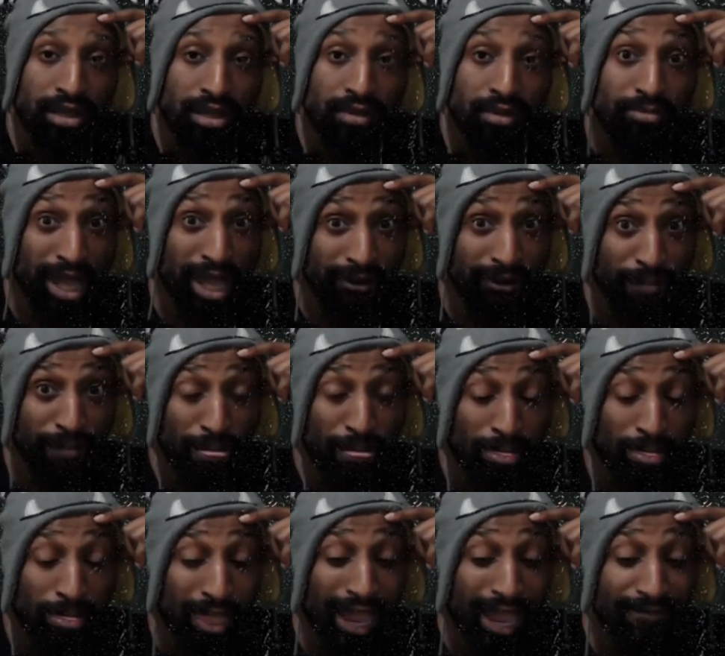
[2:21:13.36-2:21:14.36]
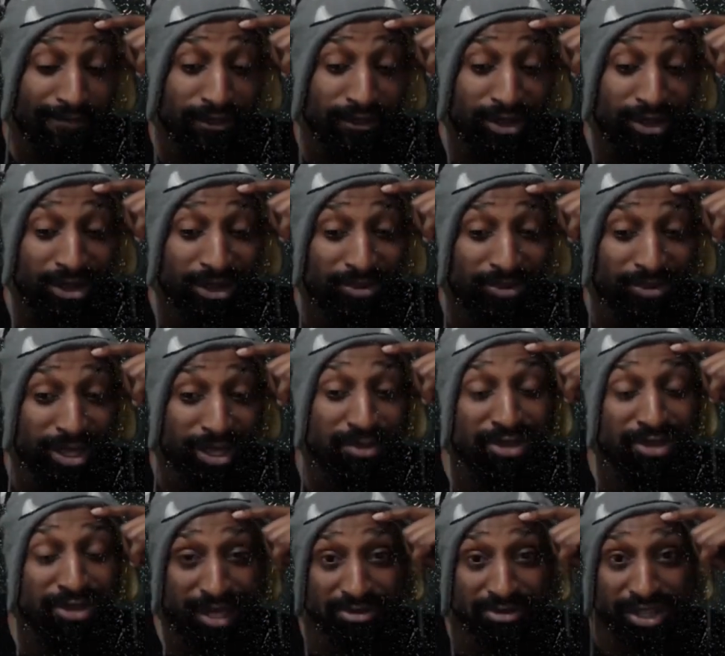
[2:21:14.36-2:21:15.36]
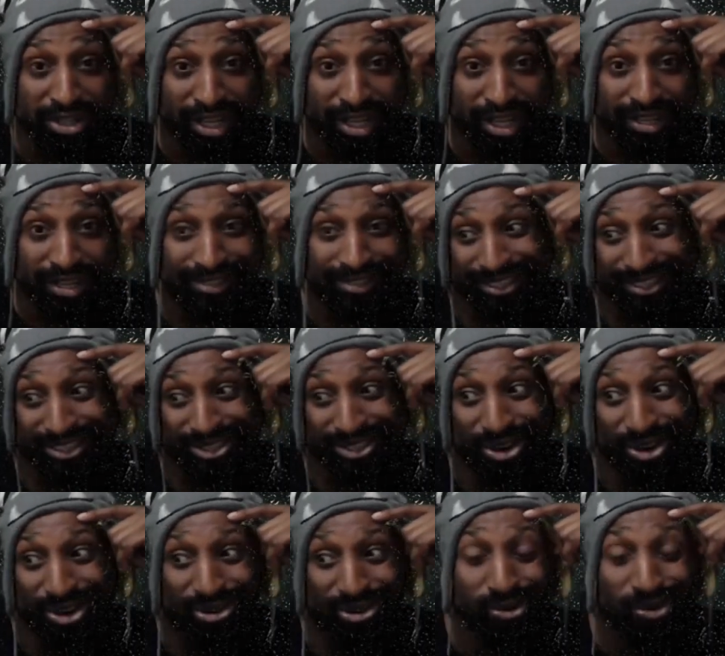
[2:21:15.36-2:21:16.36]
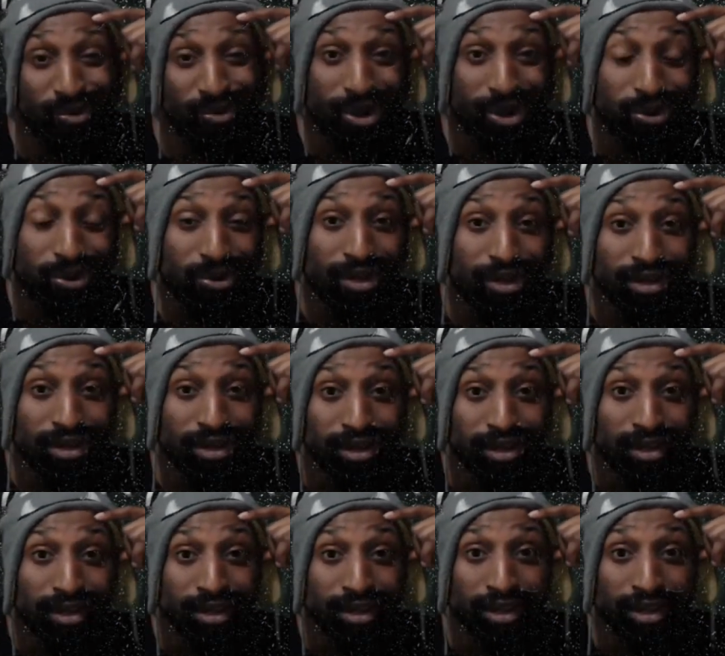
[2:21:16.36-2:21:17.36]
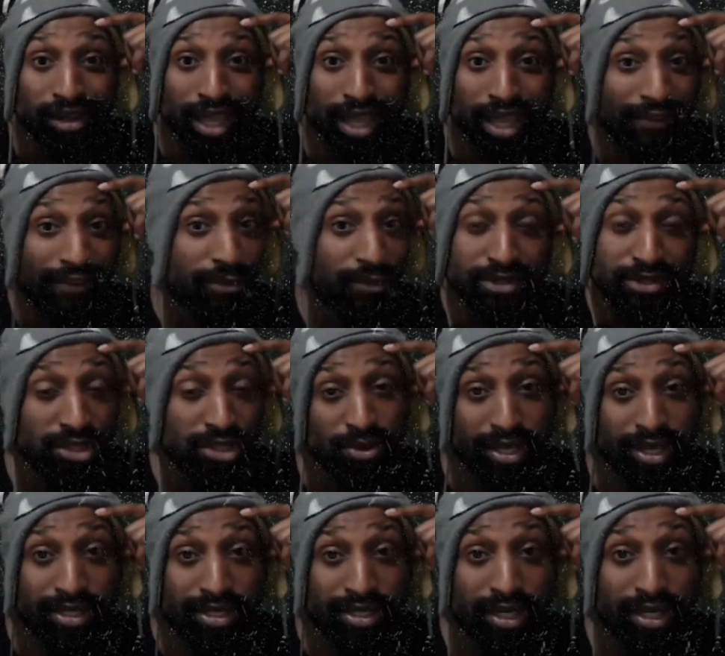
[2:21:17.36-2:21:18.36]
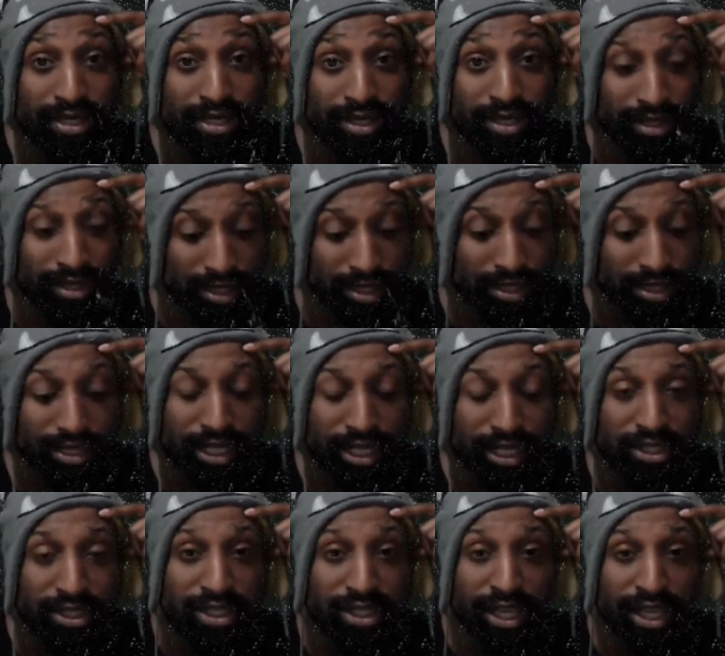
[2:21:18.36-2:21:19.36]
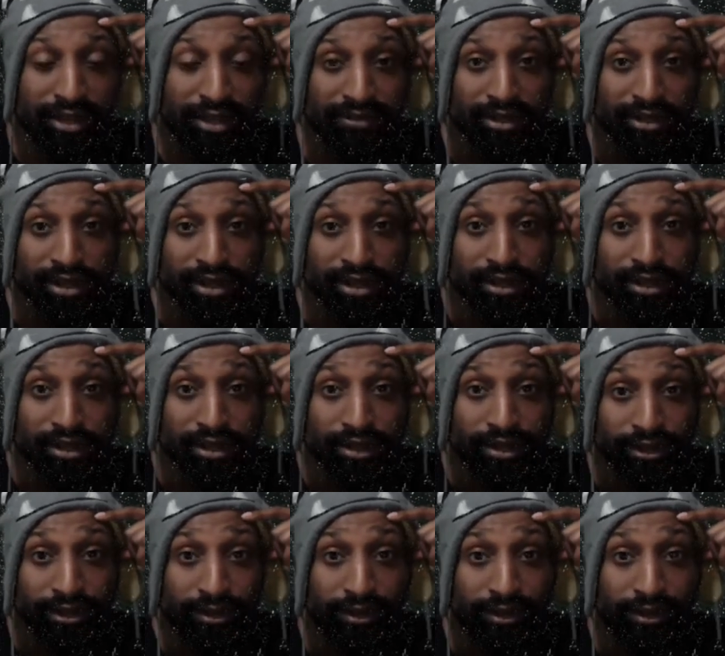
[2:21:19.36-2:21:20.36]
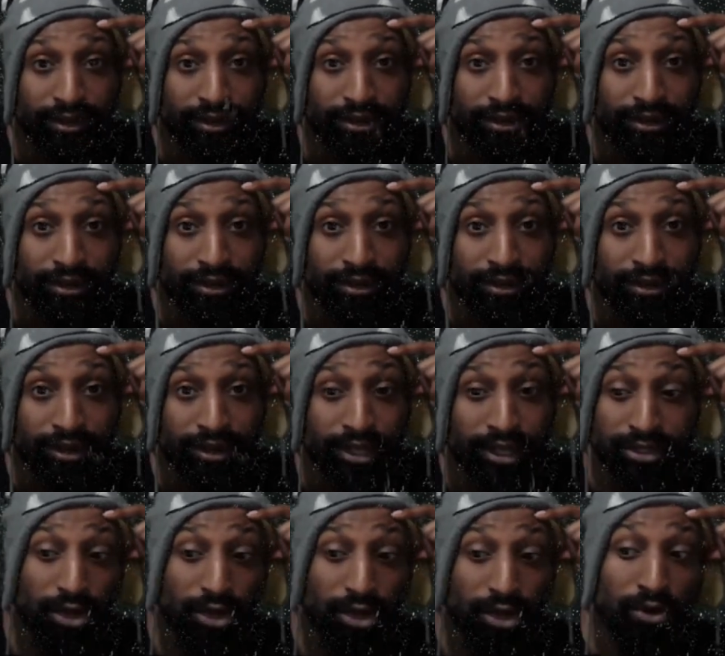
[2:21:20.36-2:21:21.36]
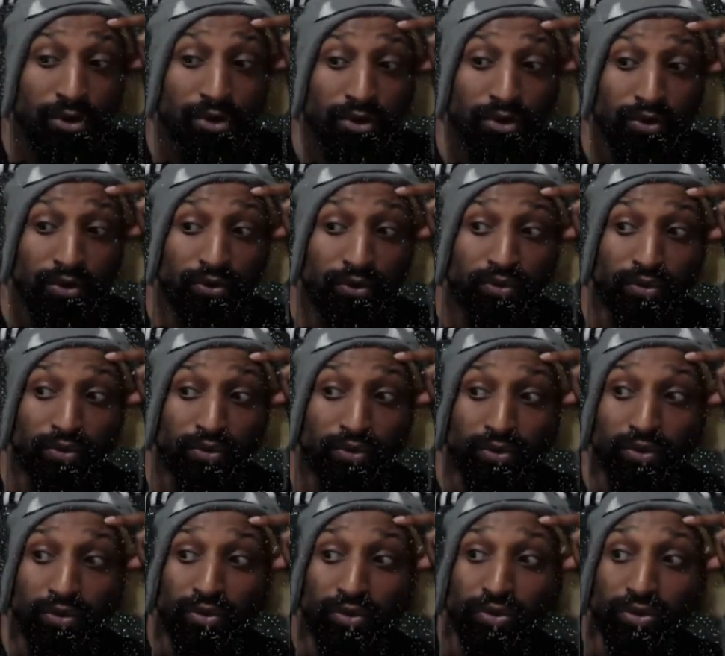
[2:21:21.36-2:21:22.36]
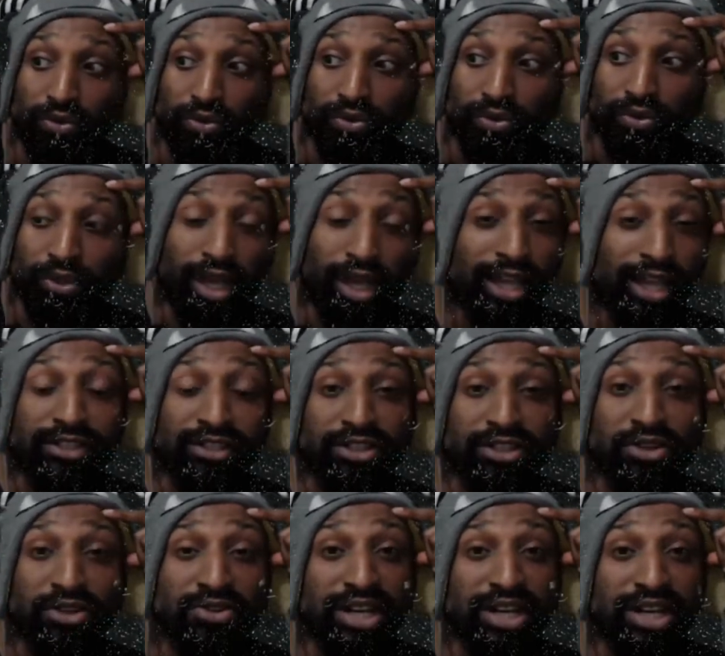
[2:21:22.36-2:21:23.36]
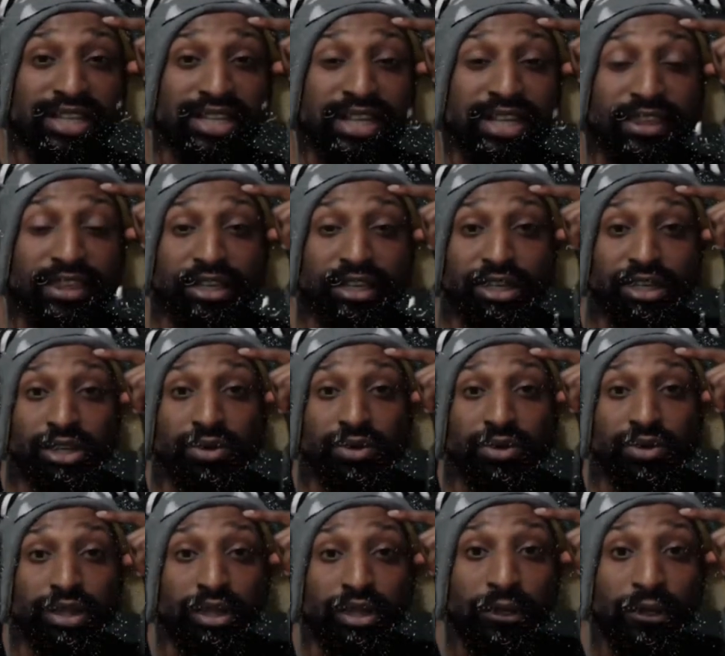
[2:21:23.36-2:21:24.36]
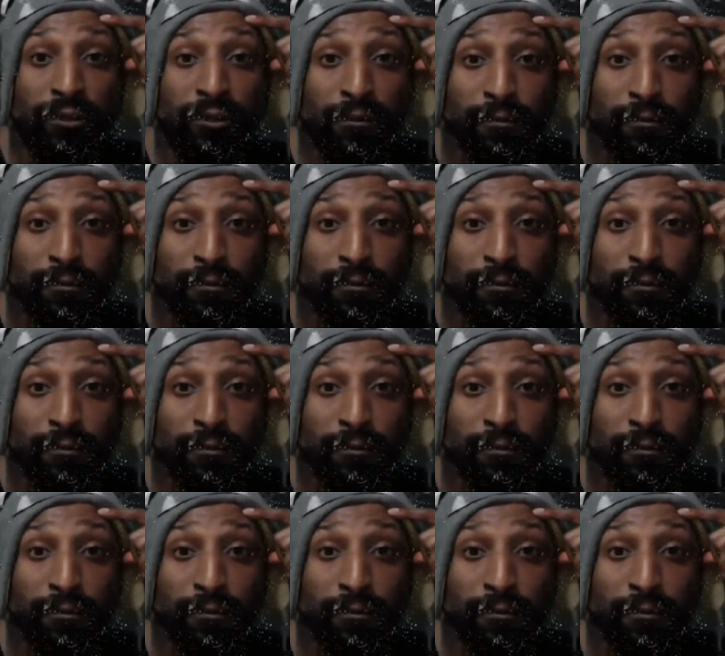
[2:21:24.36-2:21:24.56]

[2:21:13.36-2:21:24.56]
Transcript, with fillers: But after 33, the presumption is this is an Article One court. Everyone's a U.S. citizen. This is legislative. And so the Constitution has nothing to do with it.